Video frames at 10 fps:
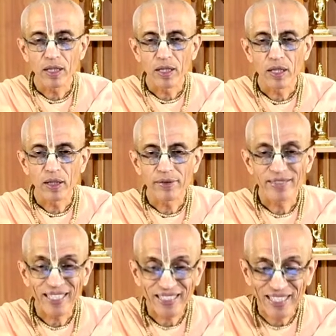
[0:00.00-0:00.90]
uh,
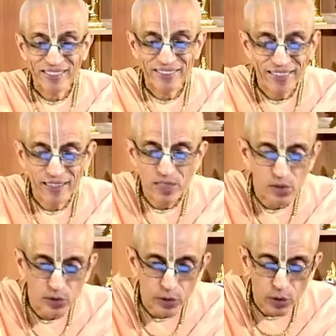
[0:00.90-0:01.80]
neglecting his
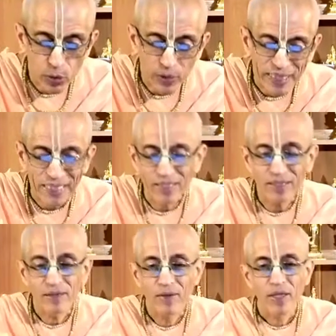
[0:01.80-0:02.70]

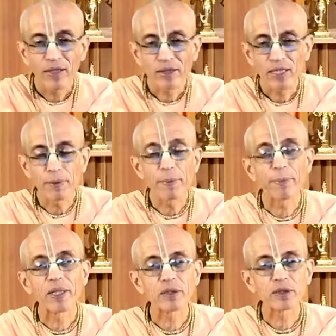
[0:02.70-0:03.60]
duty, he'll be
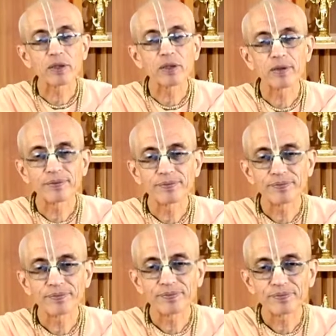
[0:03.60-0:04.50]
punished.
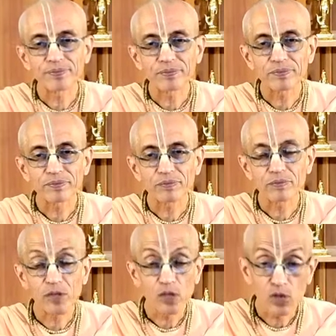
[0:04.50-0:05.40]

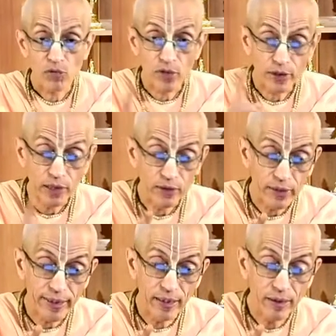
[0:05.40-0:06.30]
Hmm, so, for a
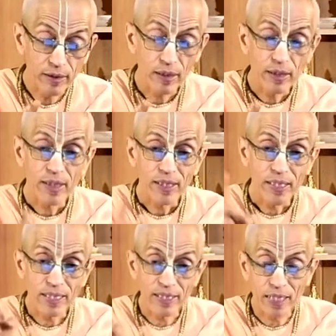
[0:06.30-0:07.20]
Kshatriya,
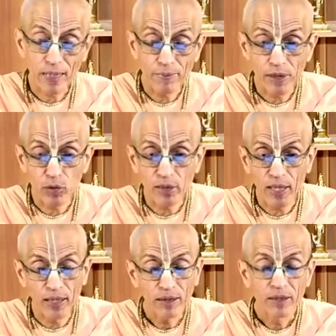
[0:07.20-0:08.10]
in a Dharma
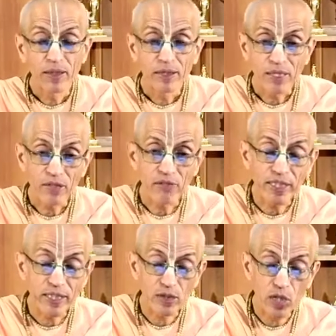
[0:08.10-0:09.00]
Yuddha, if he
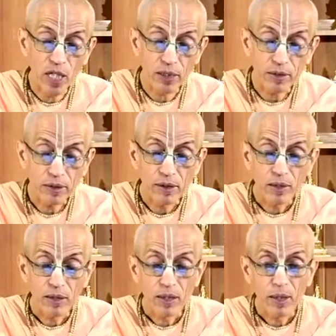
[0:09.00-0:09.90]
does not
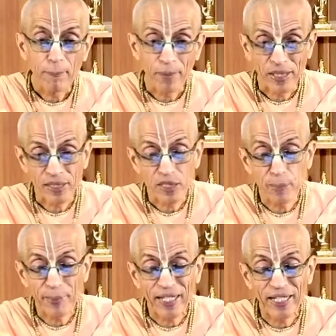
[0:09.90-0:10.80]

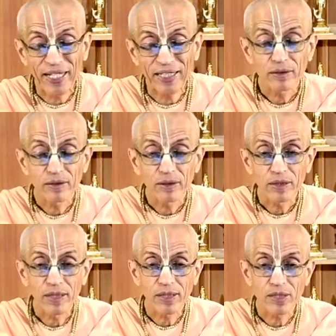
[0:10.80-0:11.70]
participate,
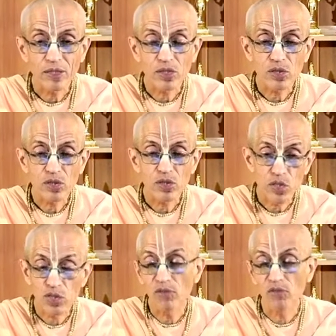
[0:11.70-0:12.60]
it is
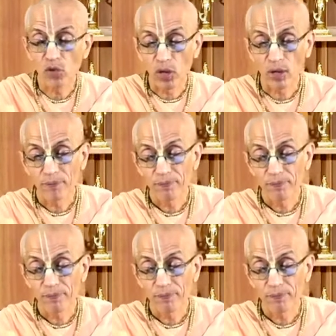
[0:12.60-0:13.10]
sinful.